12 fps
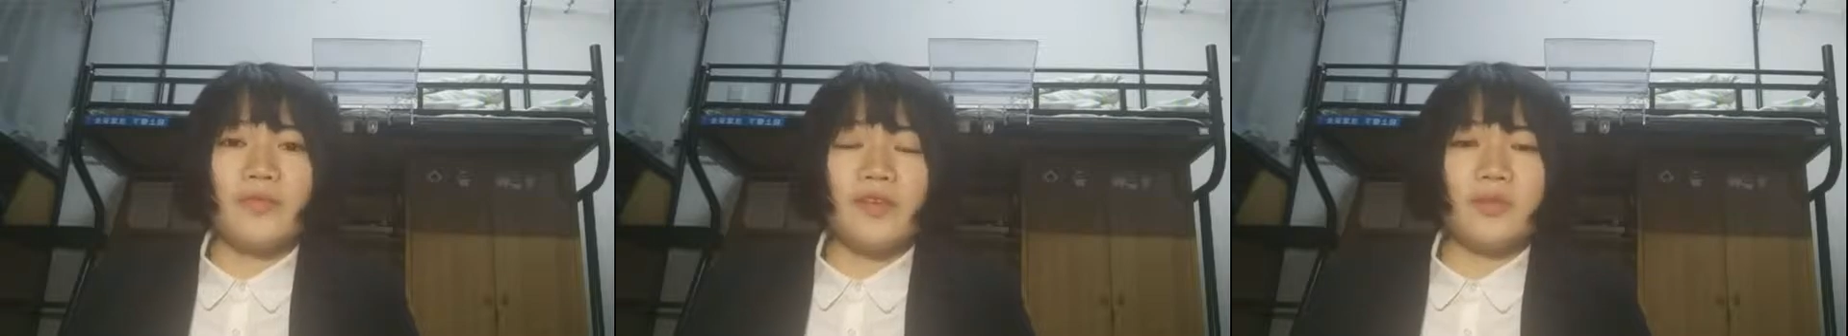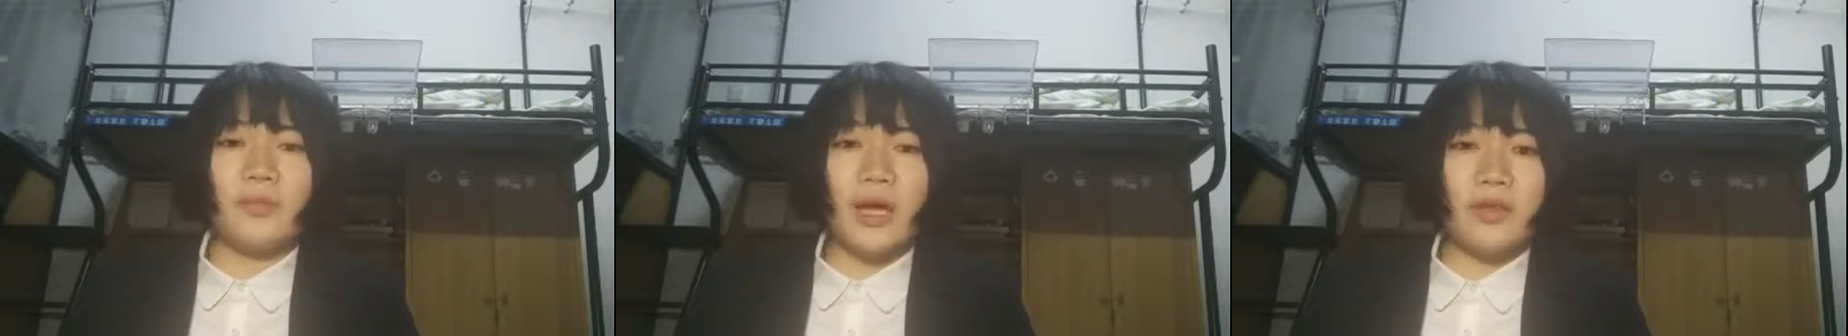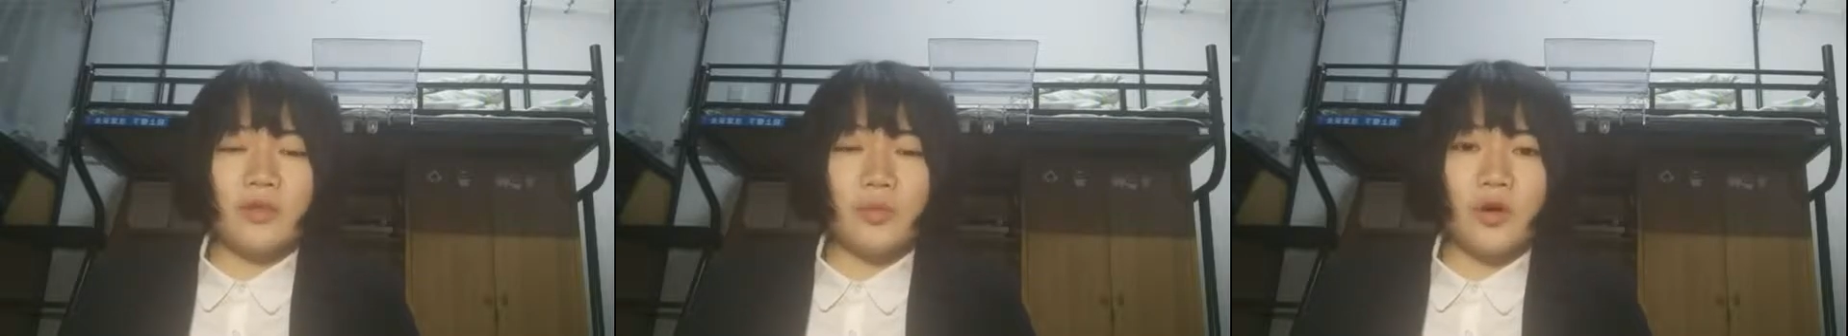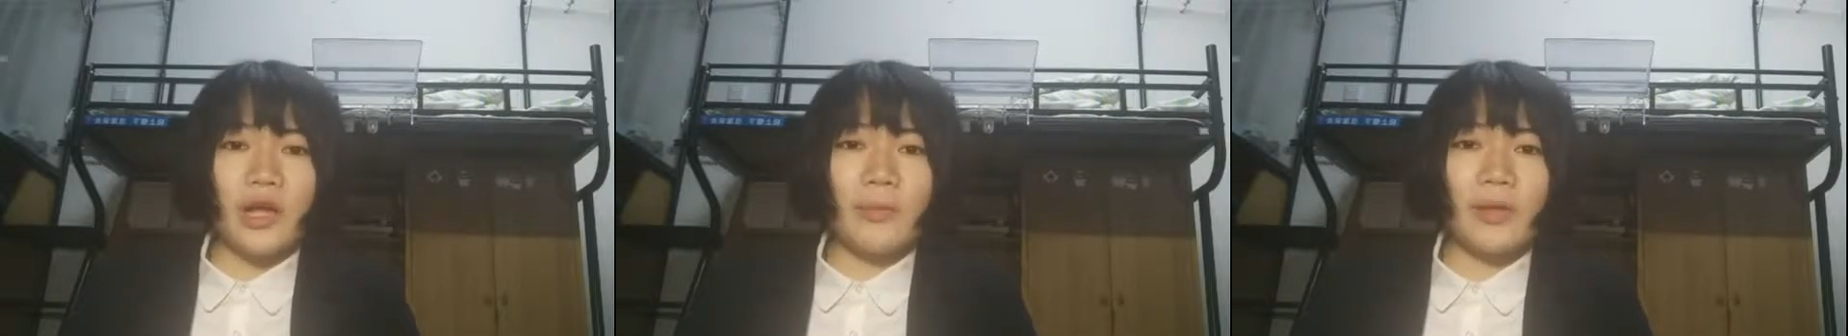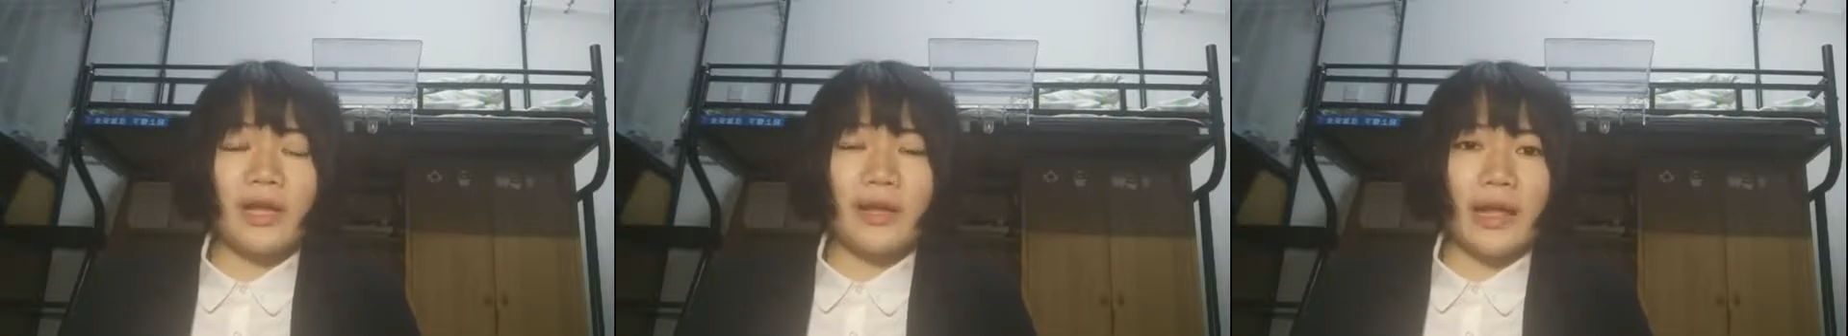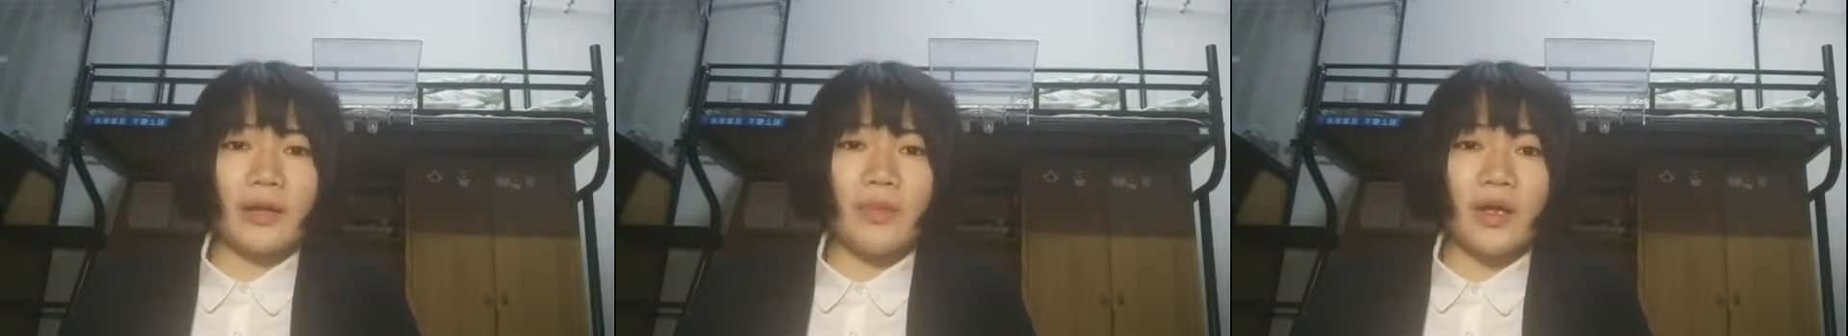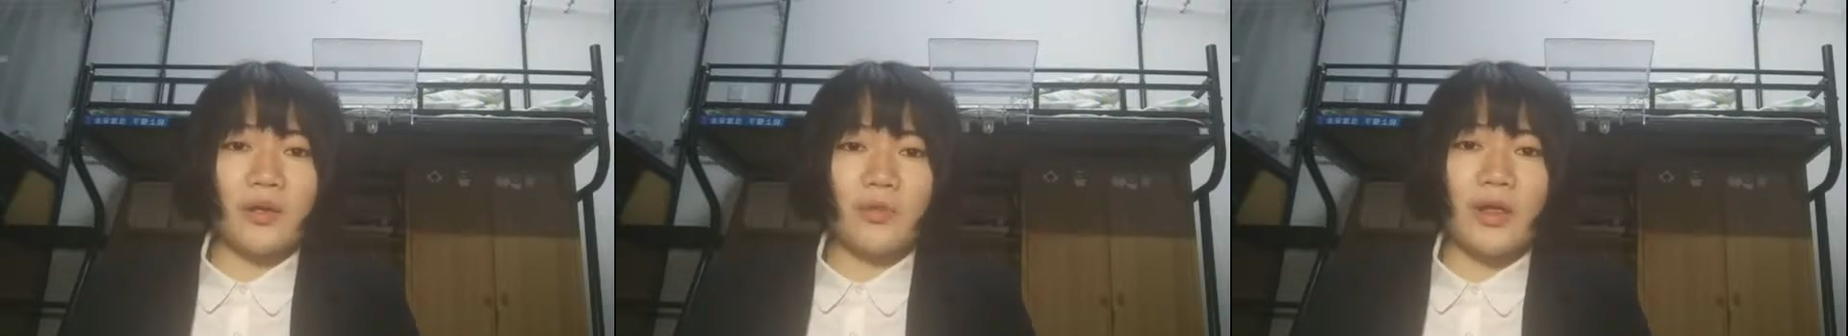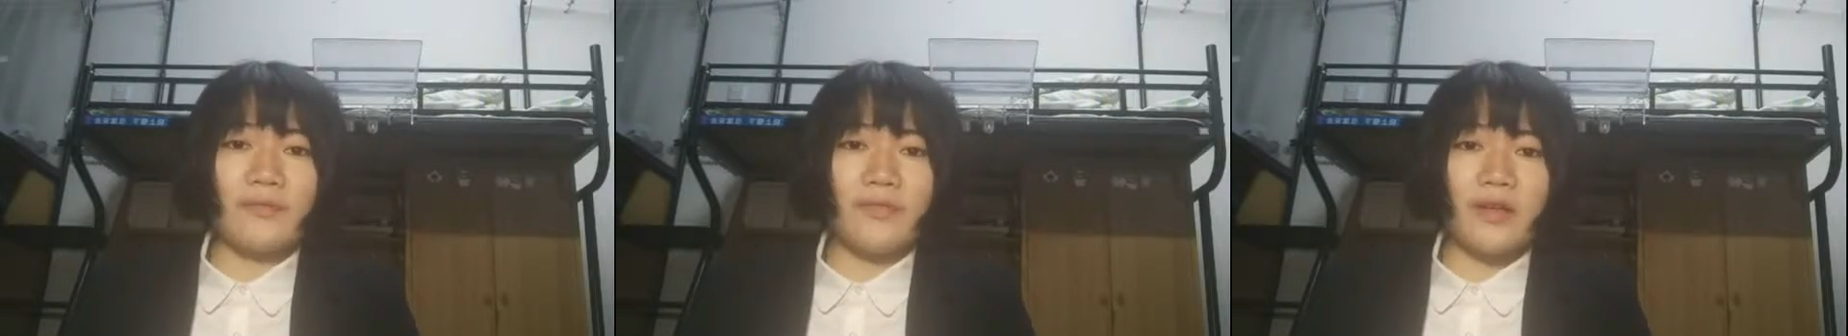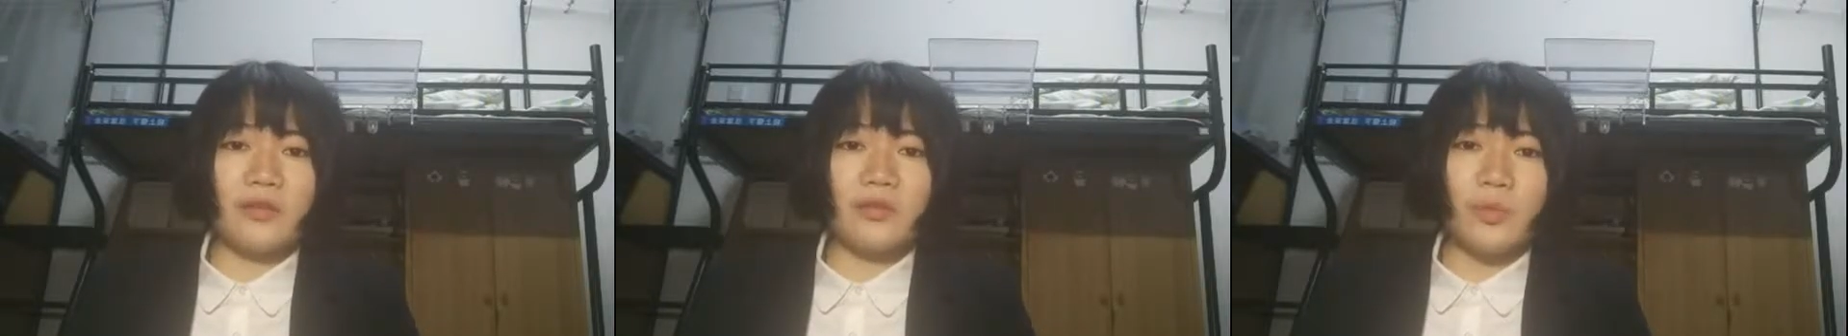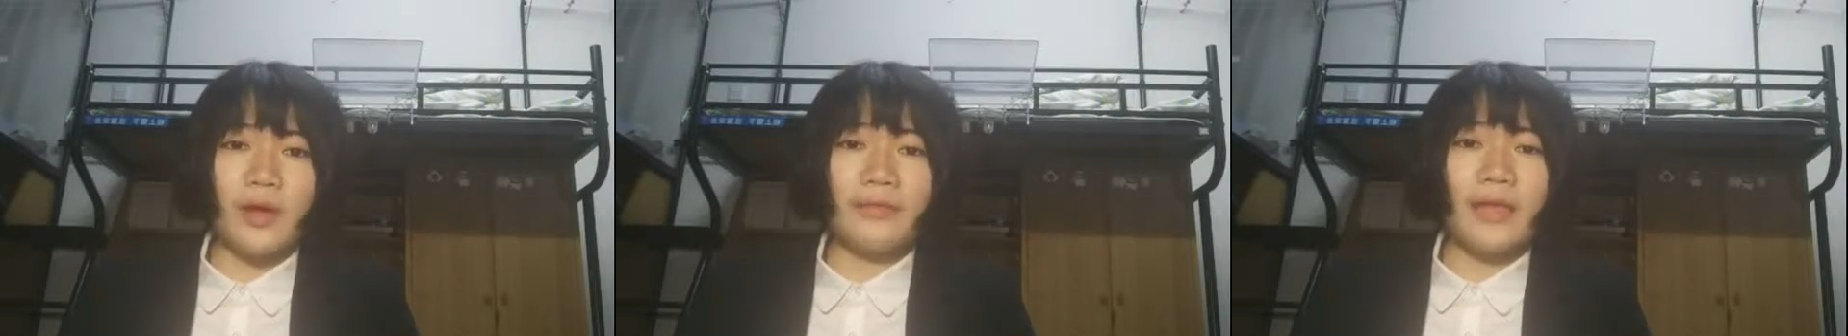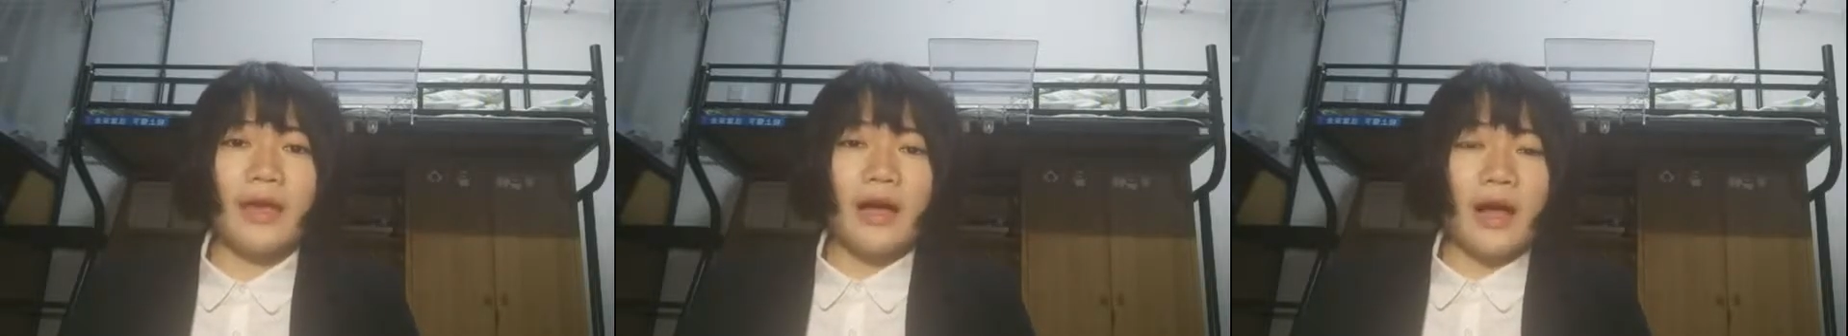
faced by small companies like my grandfather's one,